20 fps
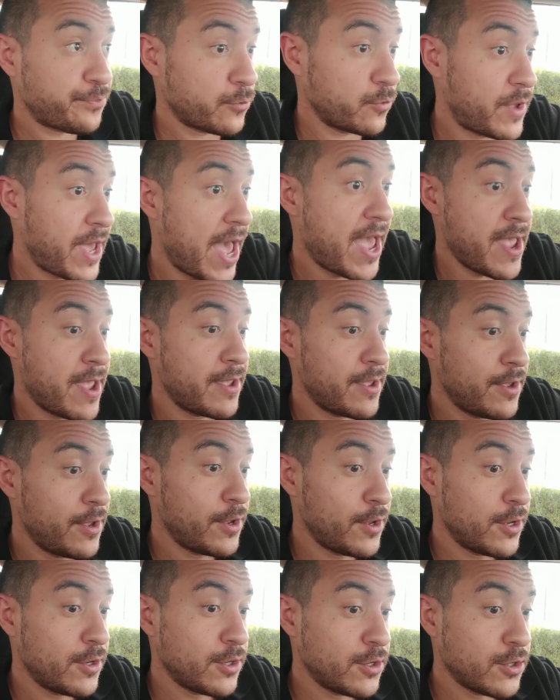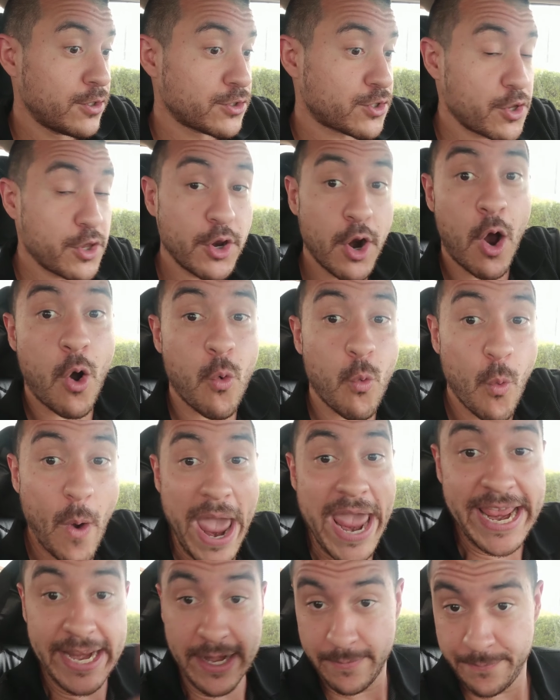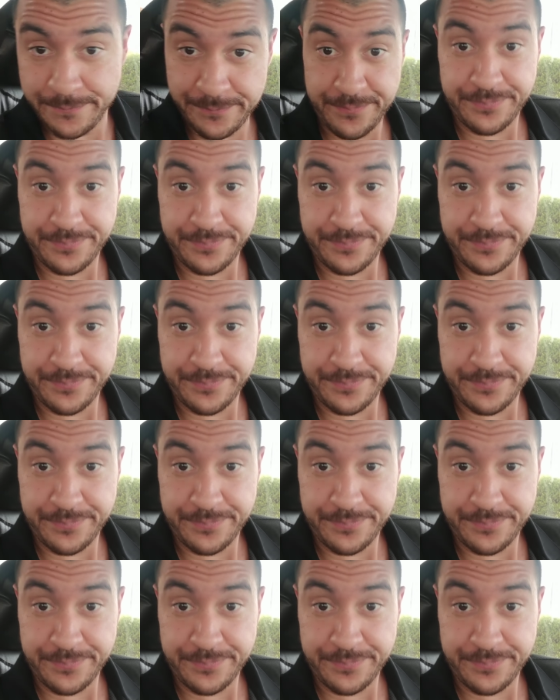Okay? So you don't wait.